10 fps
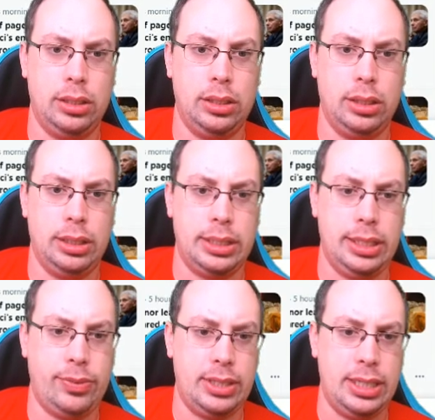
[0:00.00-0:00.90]
let's see,
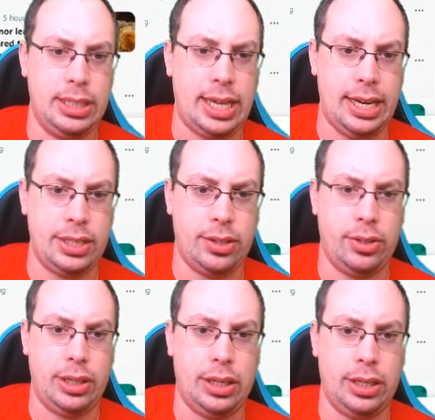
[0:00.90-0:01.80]
what's the status of
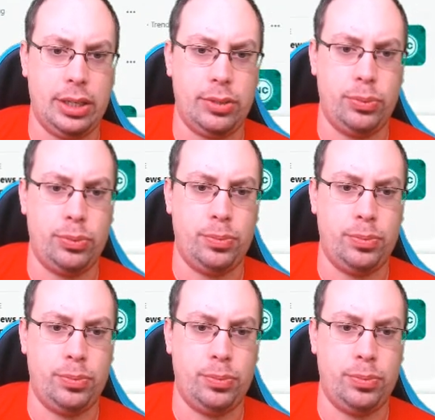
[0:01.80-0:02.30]
the